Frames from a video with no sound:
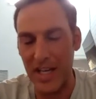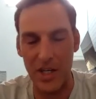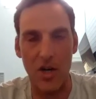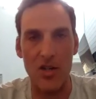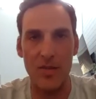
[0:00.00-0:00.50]
that
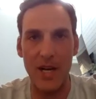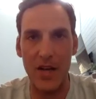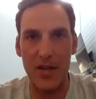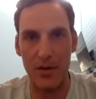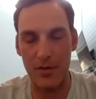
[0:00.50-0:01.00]

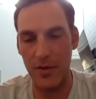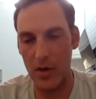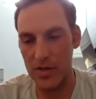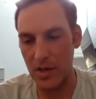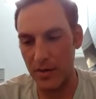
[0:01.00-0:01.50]
encouragement out there for
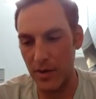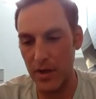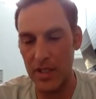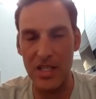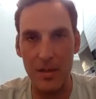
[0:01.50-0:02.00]
folks that are
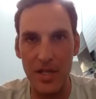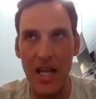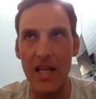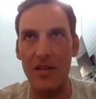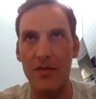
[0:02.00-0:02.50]
feeling intimidated